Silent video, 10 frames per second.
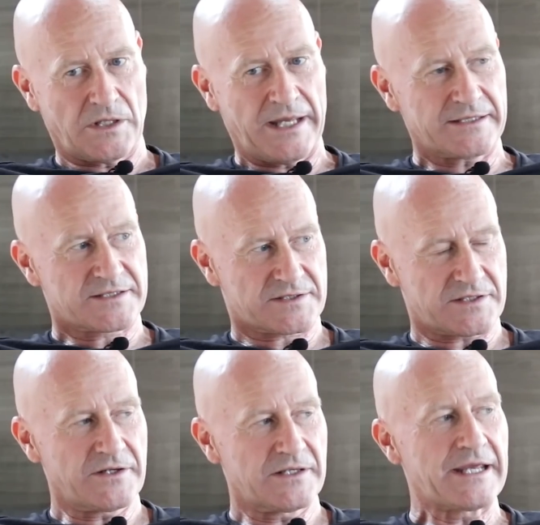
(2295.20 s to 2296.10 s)
It
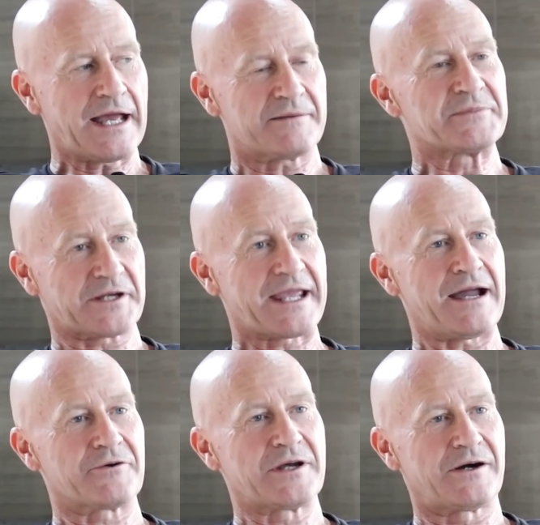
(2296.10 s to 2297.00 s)
certainly happened at
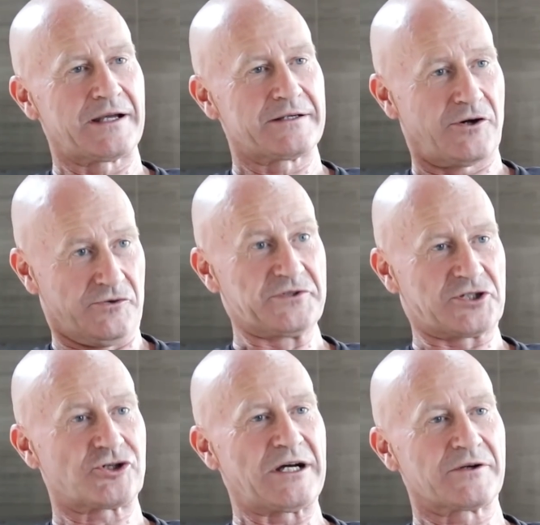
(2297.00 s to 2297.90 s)
Khao Yai on
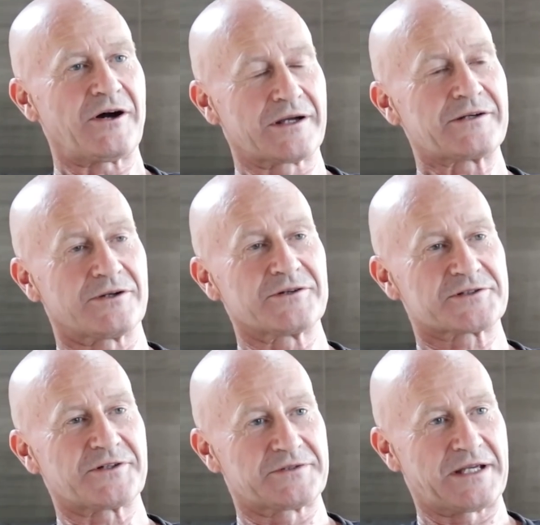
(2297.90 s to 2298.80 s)
the trail that I got
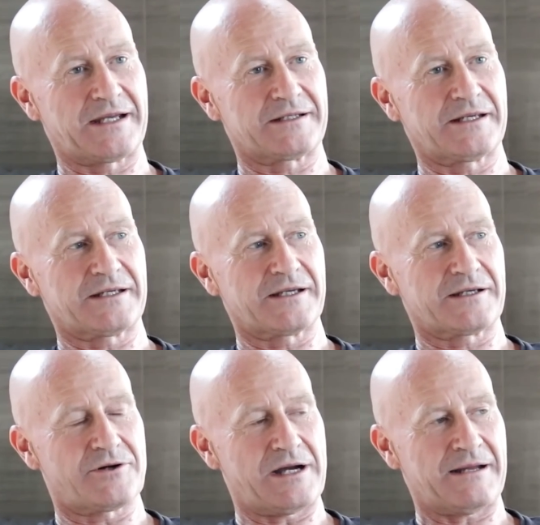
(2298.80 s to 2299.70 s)
lost on. Yeah, it,
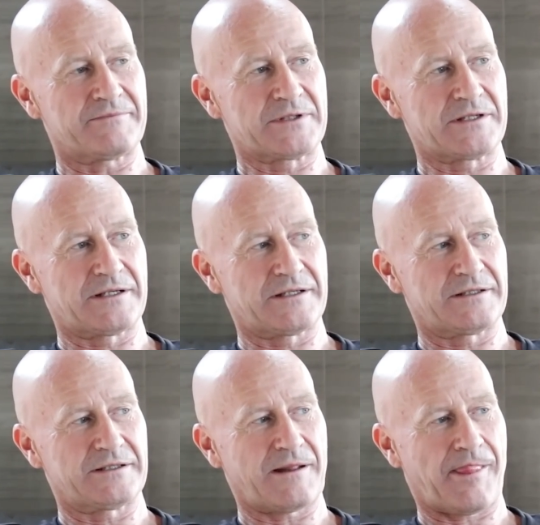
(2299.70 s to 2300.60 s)
it got happened.
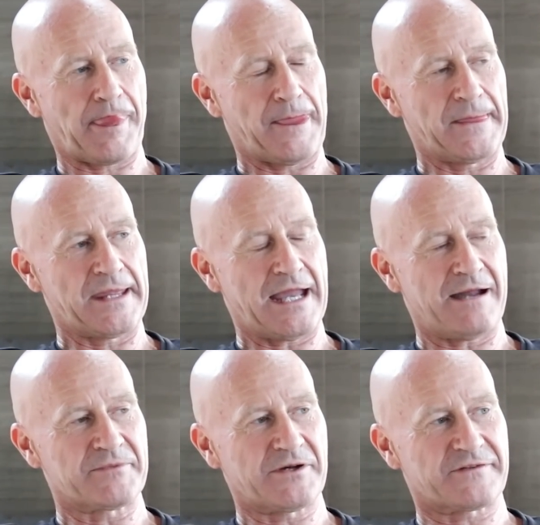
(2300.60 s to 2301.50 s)
Uh, it
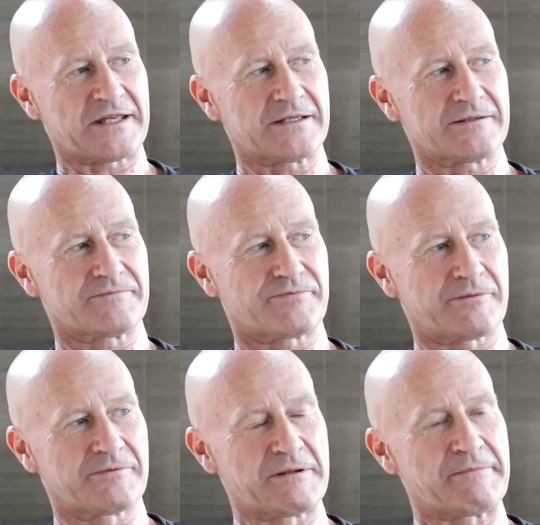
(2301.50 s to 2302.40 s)
happened, I think,
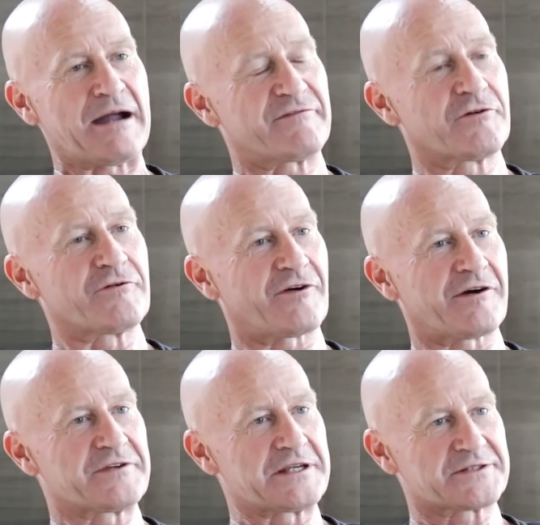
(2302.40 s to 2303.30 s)
probably about four or
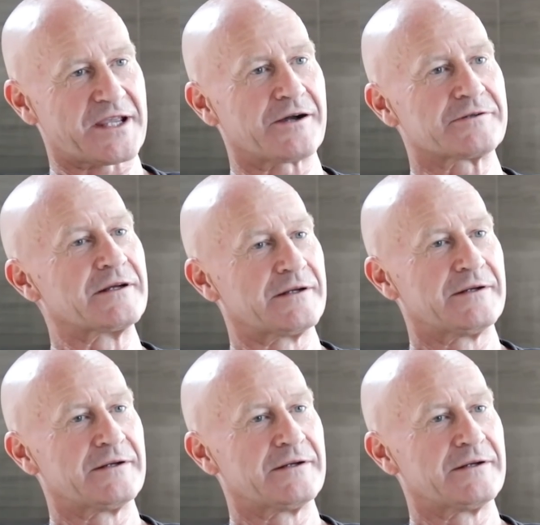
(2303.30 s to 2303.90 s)
five years ago